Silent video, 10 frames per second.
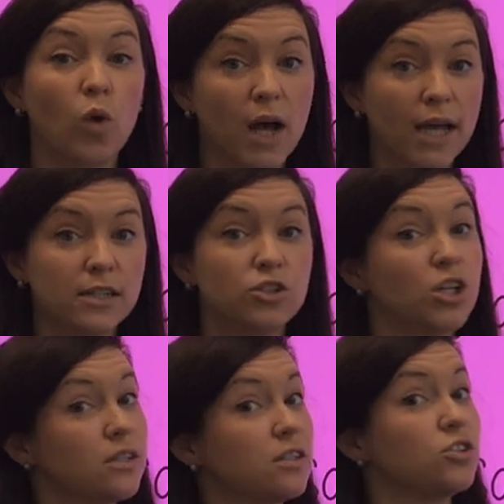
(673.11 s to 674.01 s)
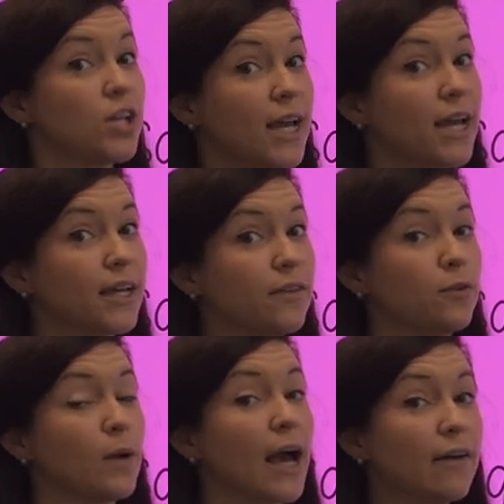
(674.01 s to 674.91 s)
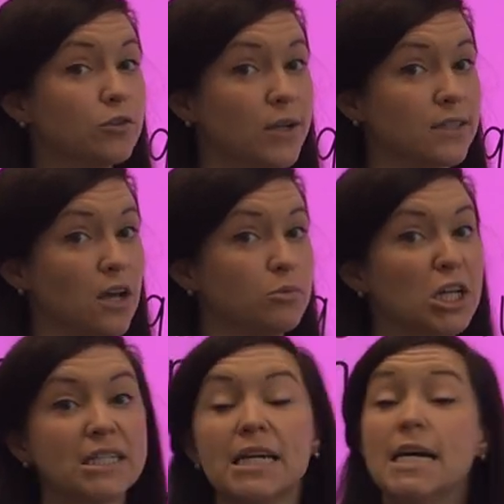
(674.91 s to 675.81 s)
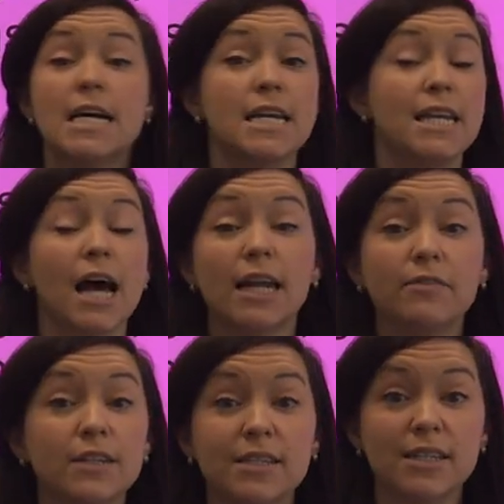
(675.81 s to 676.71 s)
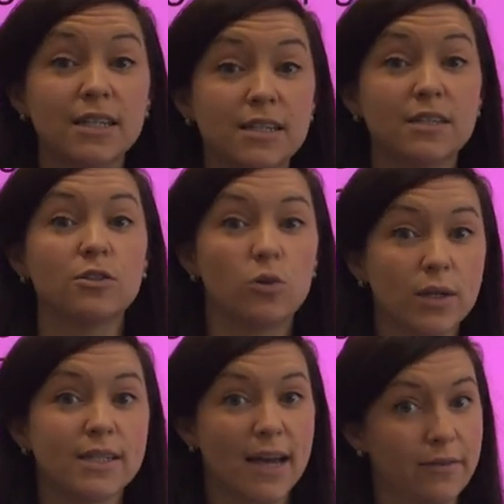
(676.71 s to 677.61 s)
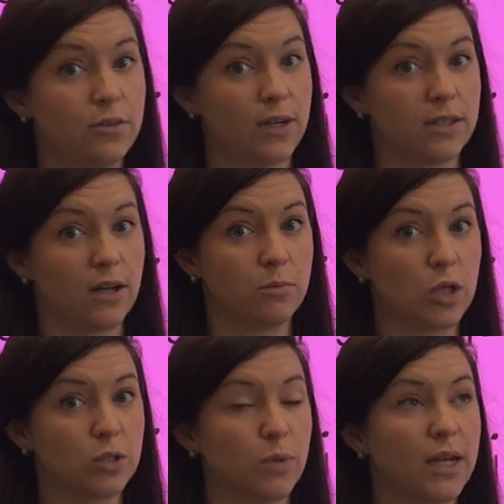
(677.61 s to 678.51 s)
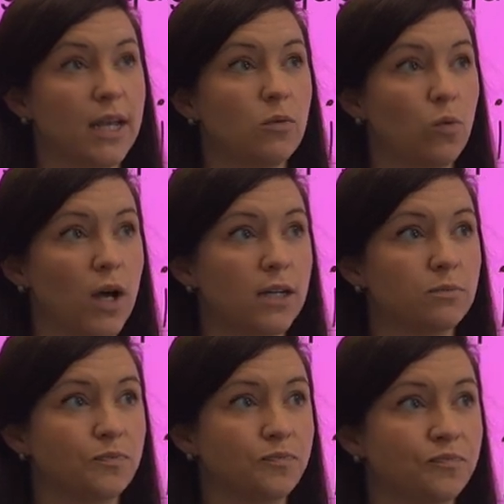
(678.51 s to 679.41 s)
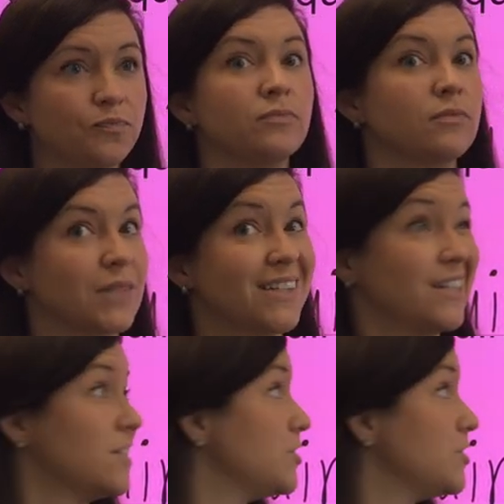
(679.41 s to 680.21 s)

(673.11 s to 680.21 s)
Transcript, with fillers: what, just to check if you have a direct object. Not every sentence is going to have a direct object, but ate what? The